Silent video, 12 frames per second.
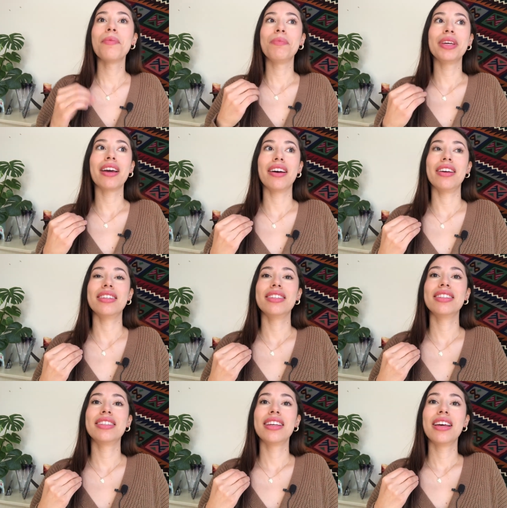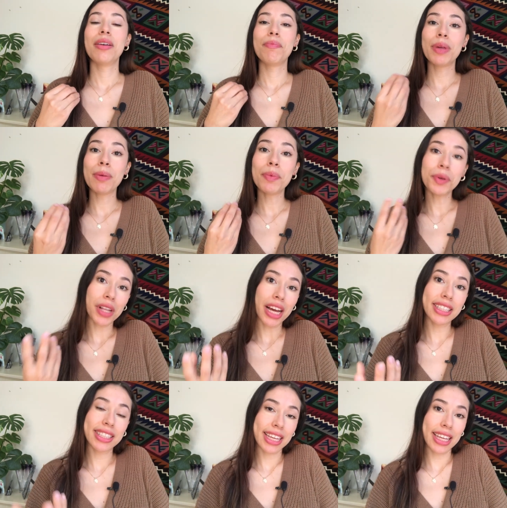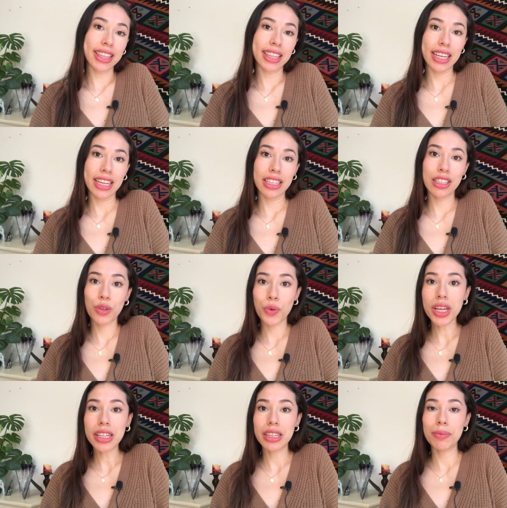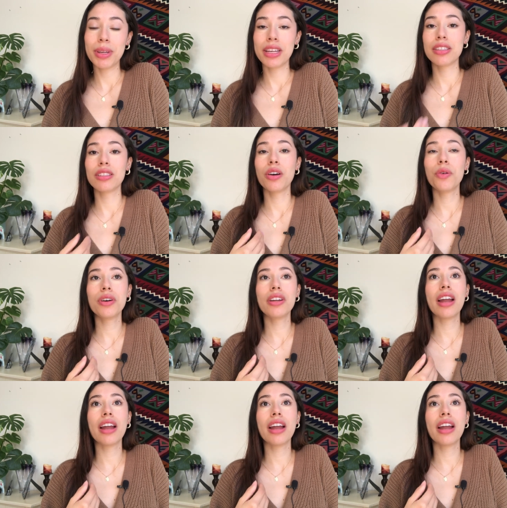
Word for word: because people like to get things quickly because no one